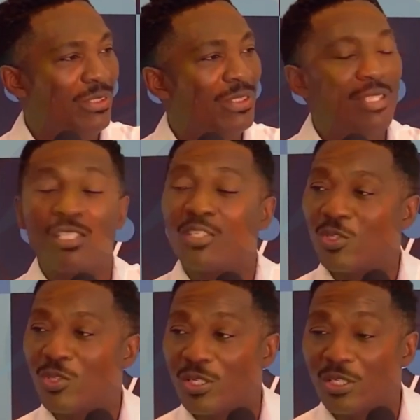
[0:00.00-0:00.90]
to
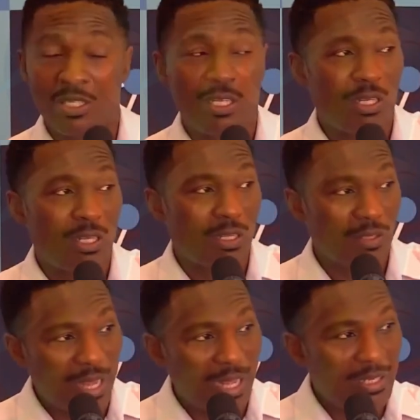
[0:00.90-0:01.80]
ensure
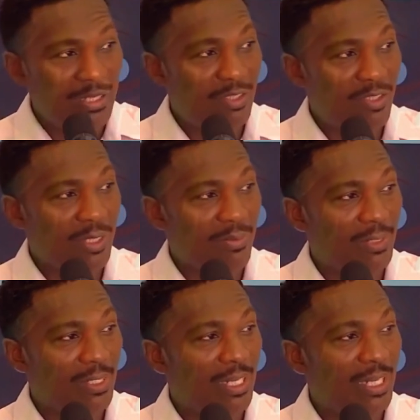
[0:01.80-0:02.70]
that this
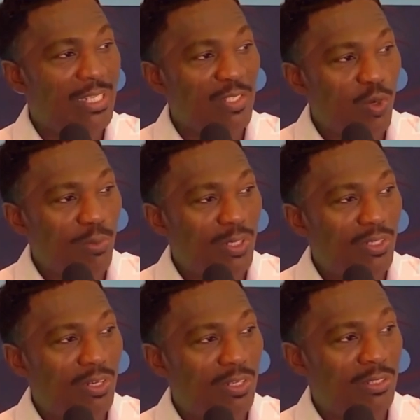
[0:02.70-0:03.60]
dream and this noble
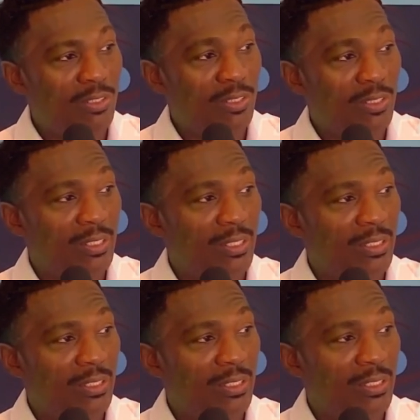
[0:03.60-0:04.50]
cause
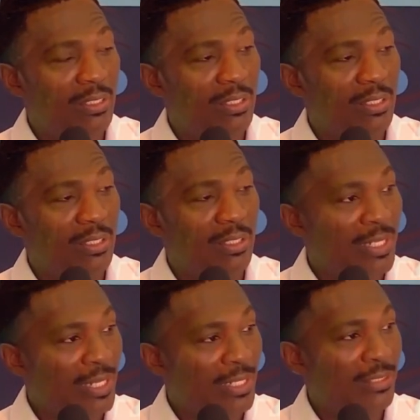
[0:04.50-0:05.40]
is
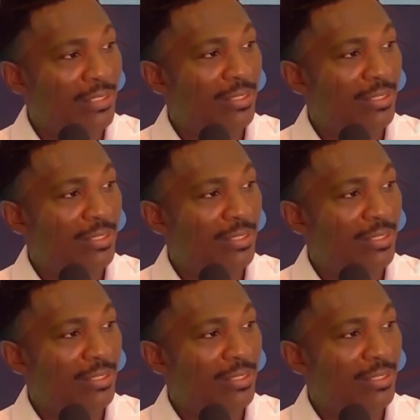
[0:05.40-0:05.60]
realized.